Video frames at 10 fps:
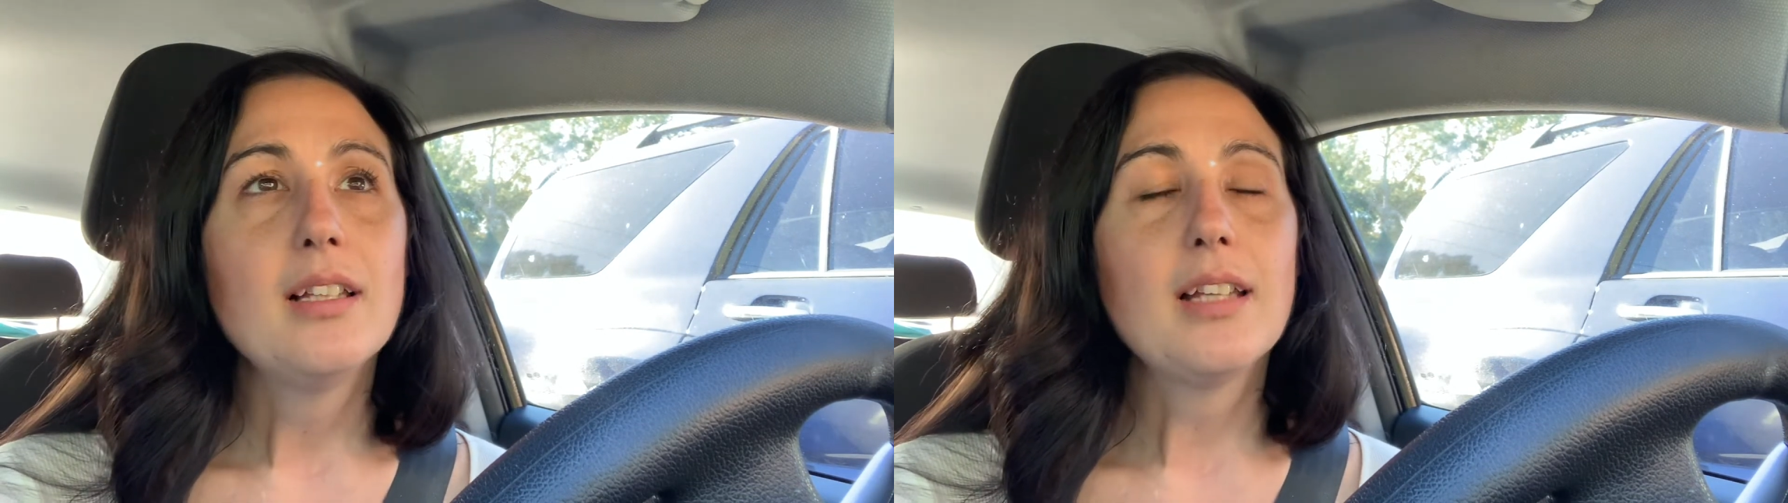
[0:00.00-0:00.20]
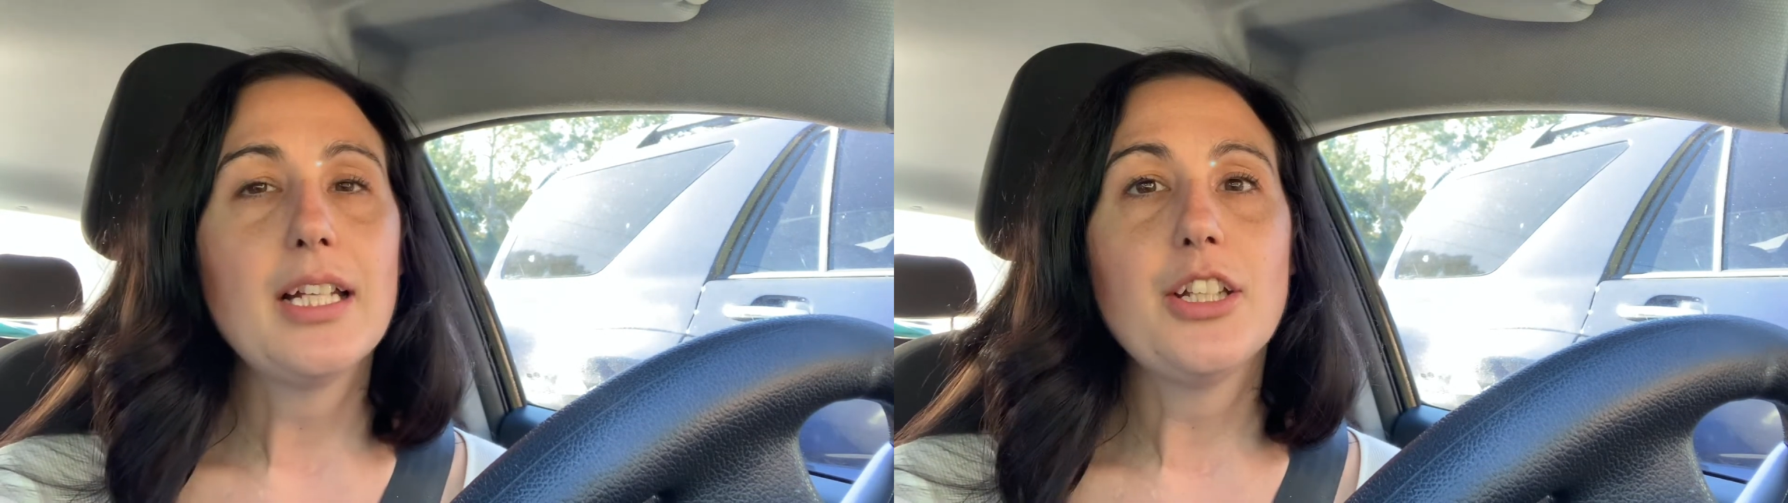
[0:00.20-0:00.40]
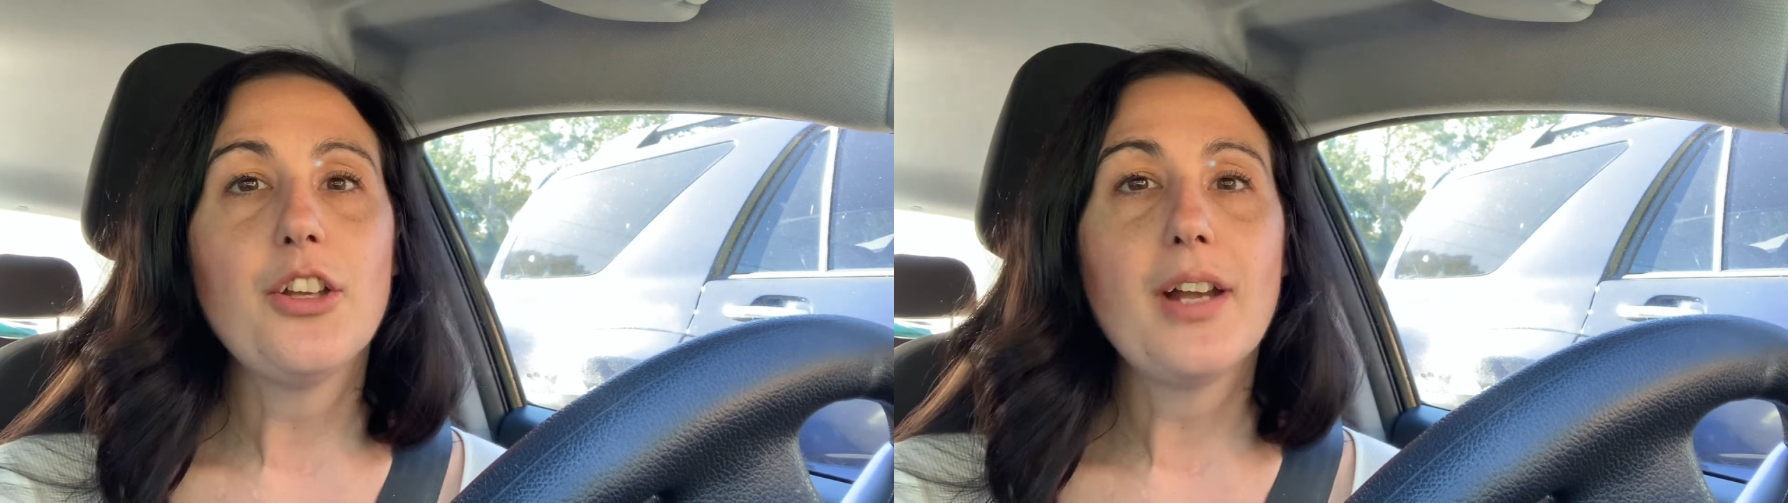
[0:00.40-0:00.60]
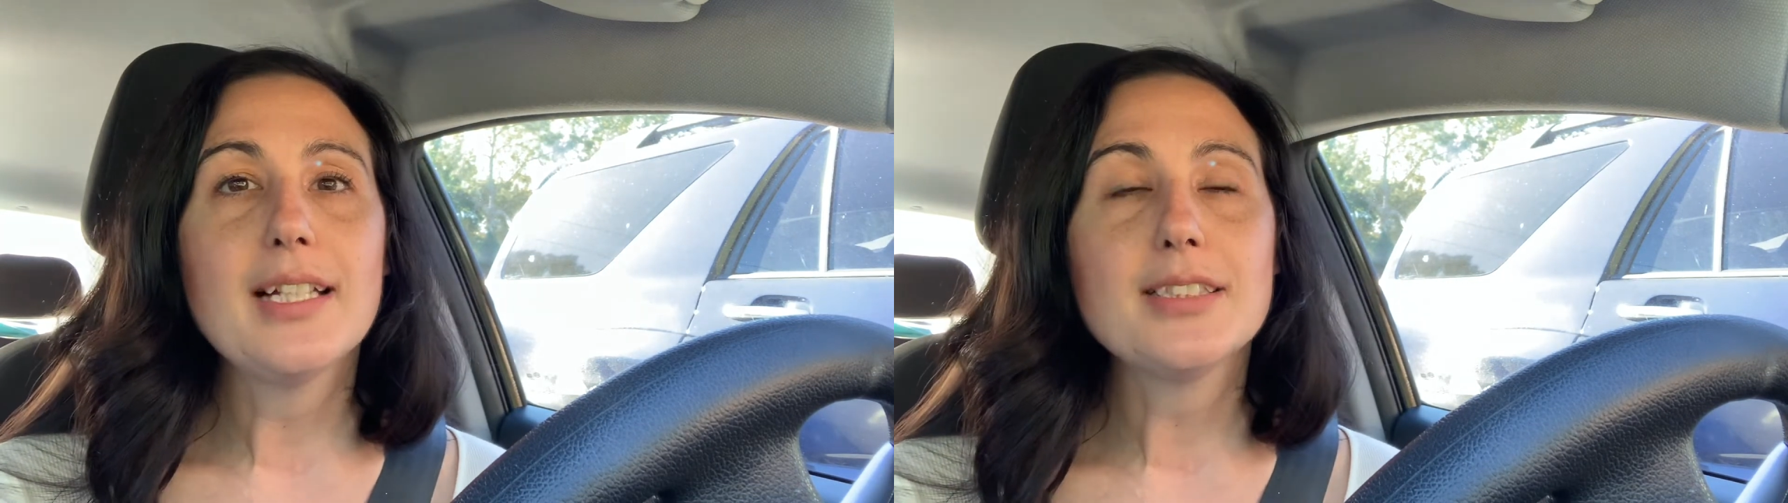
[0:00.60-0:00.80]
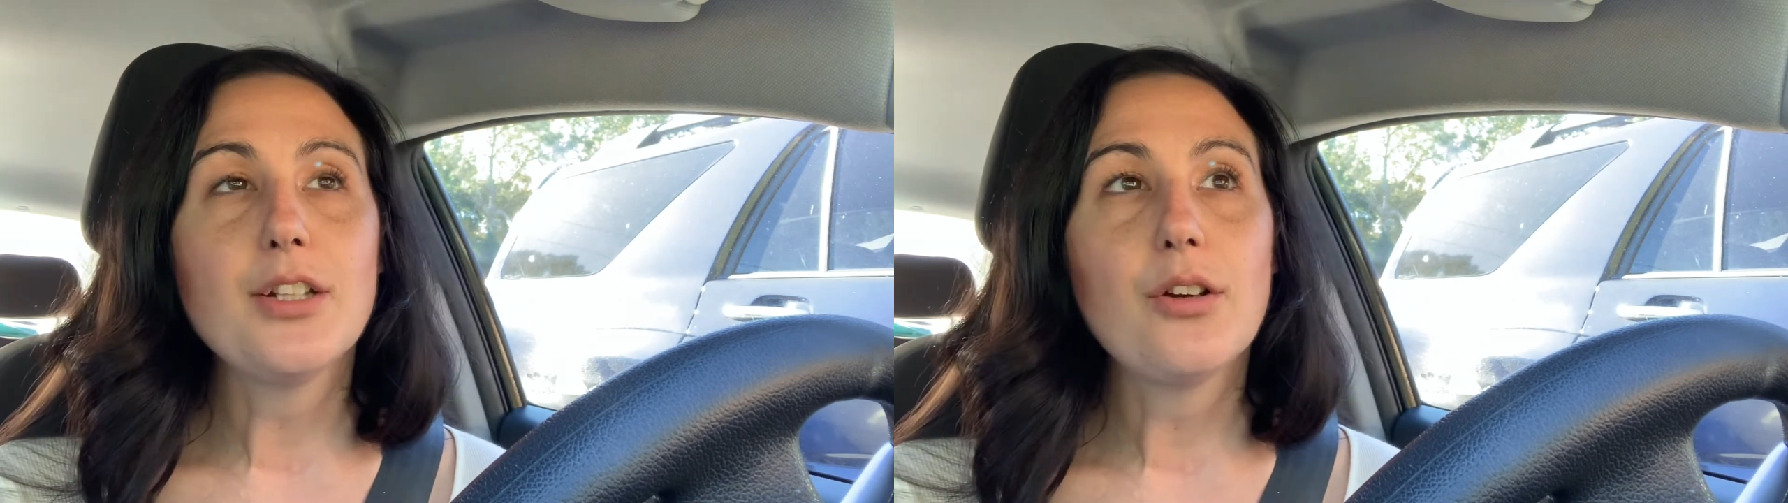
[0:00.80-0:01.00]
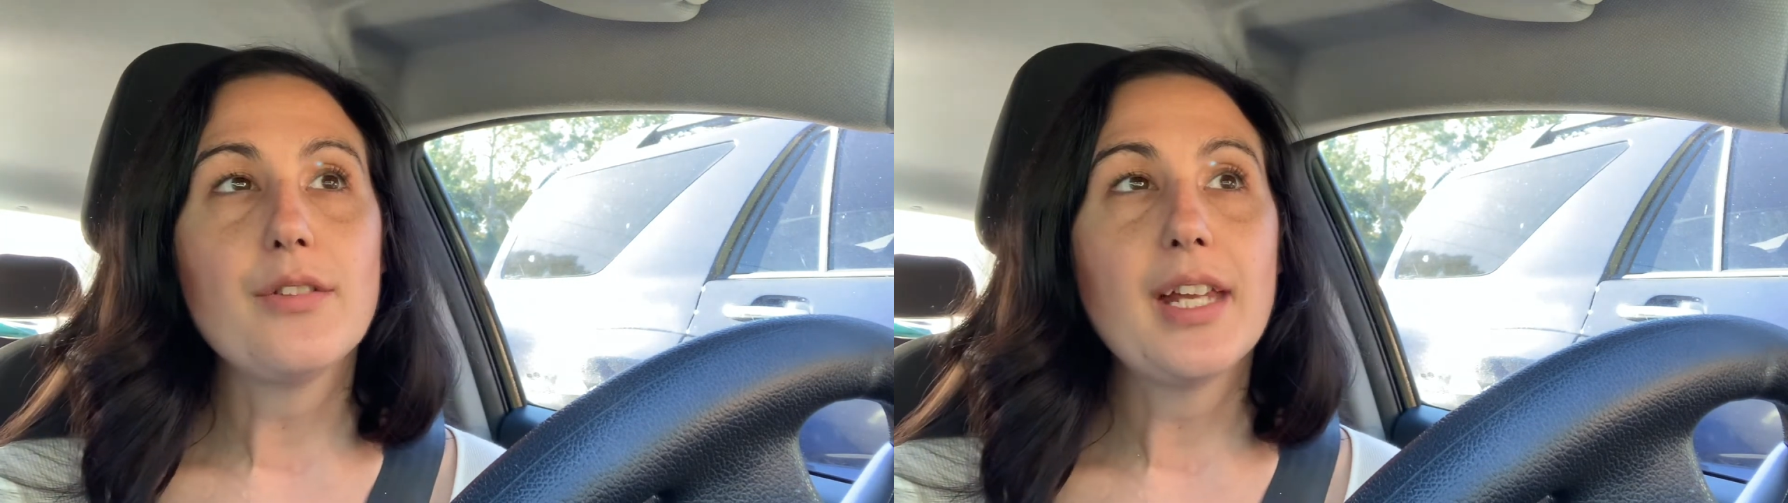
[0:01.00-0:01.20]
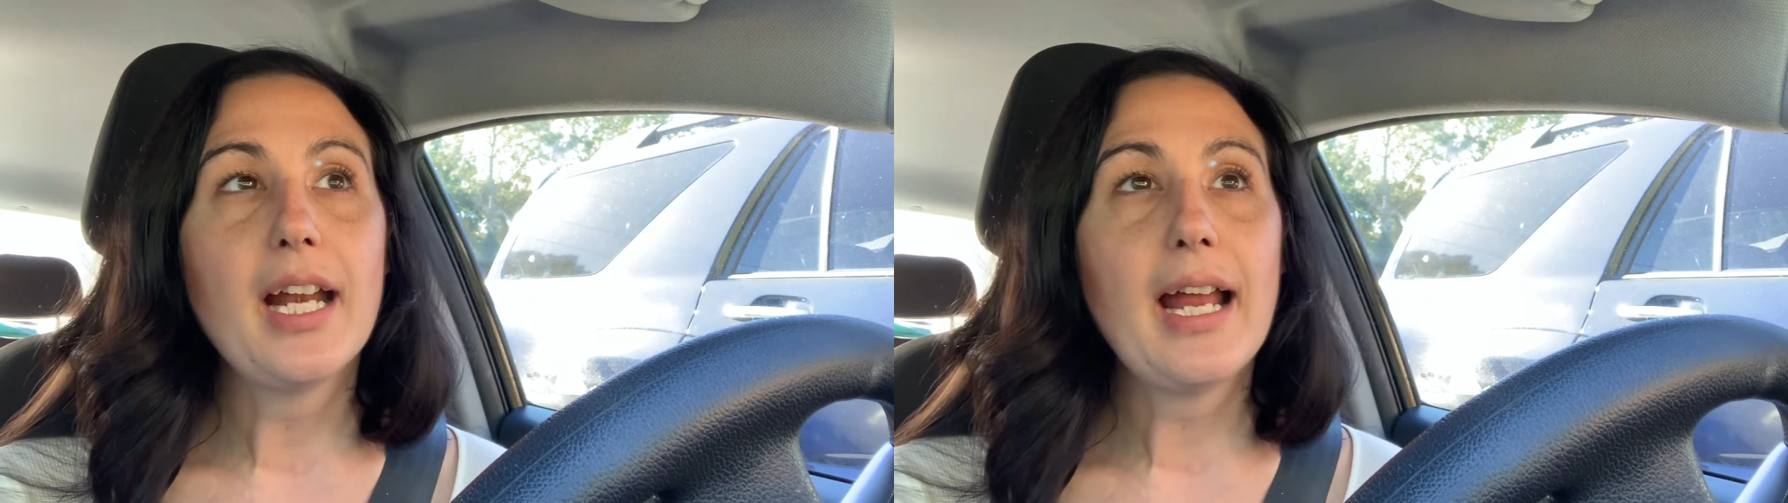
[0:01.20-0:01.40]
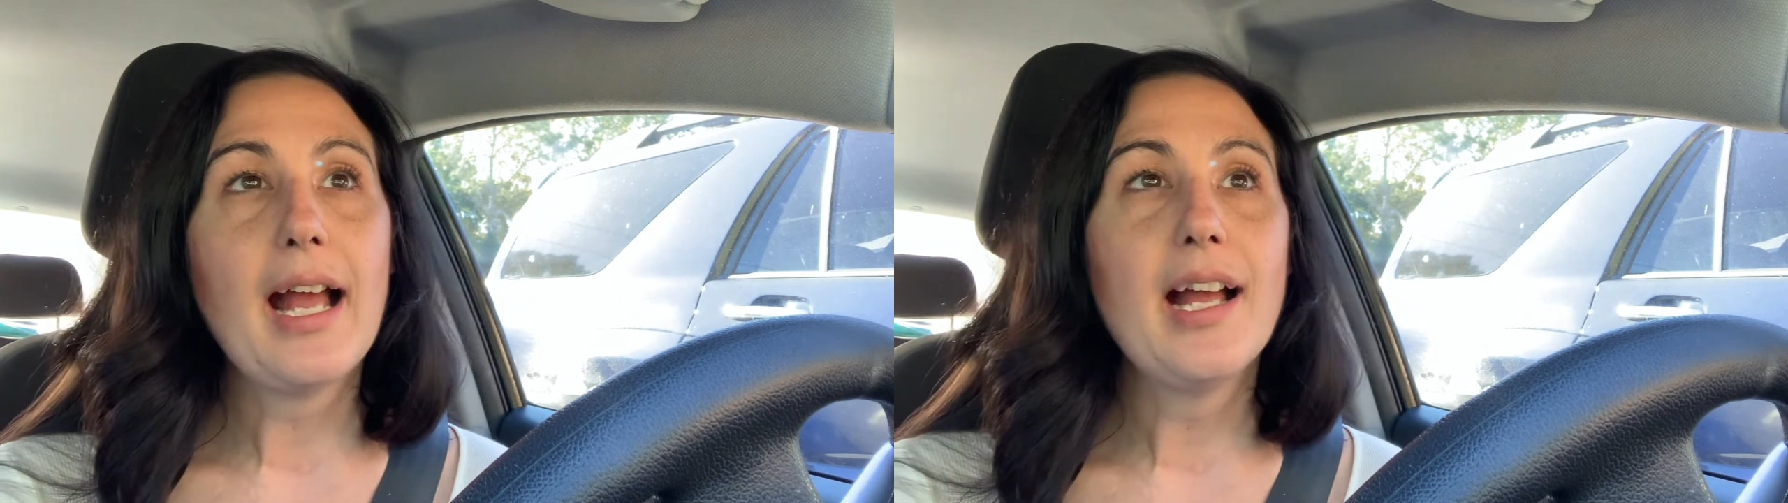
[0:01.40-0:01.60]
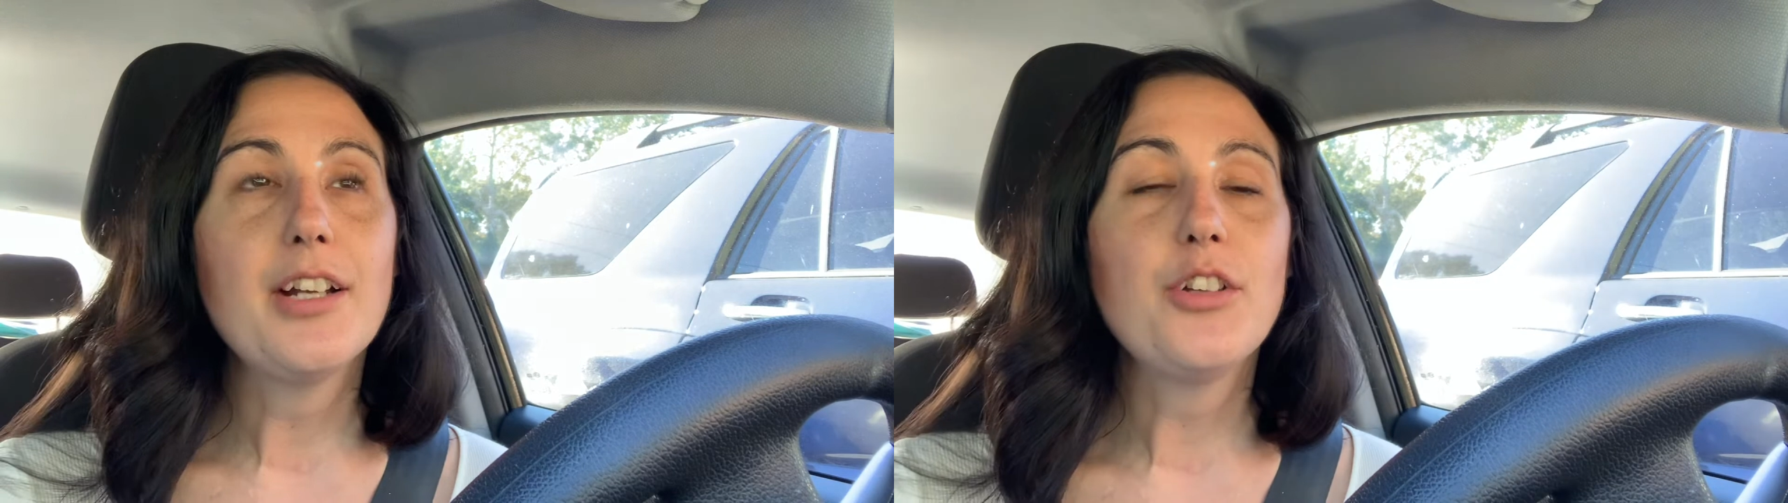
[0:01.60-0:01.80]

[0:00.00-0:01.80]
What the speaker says: letting you guys know that I had